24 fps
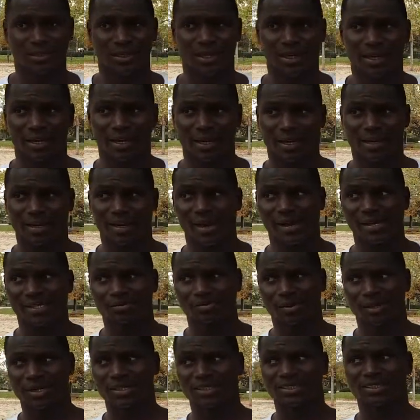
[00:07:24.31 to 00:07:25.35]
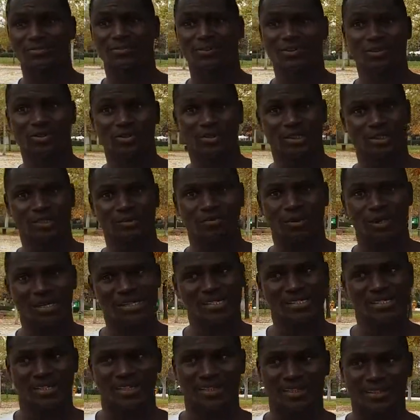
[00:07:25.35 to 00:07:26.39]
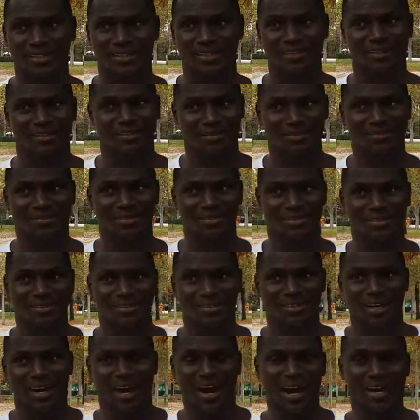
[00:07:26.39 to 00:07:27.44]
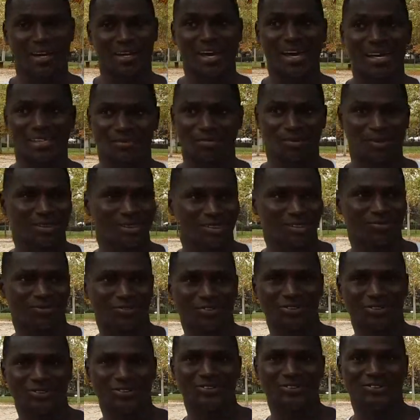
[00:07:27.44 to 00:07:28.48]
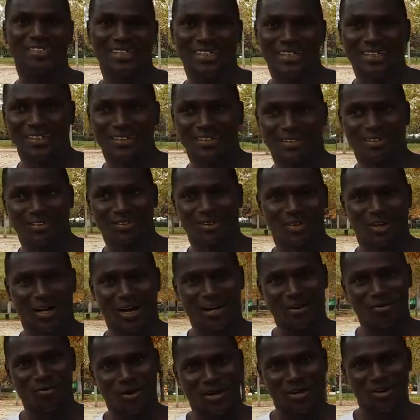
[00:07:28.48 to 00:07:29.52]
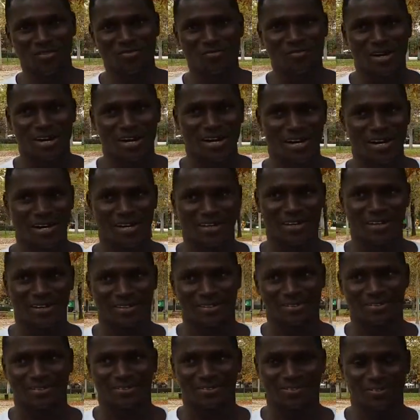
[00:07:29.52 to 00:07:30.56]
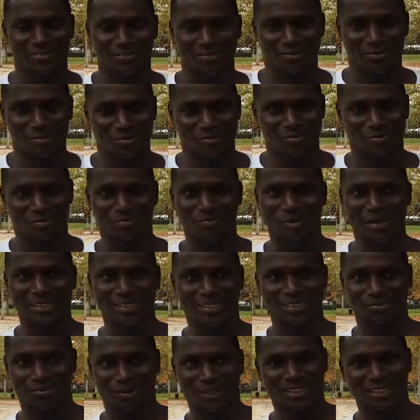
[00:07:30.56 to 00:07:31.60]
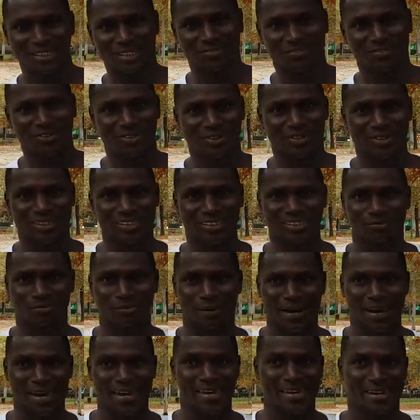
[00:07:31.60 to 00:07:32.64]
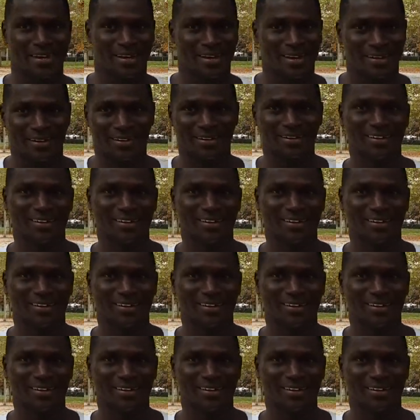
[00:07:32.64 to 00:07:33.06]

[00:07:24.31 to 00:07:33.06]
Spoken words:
Yeah, I like Spanish food, especially... I like Spanish food. And one of my best Spanish food is paella.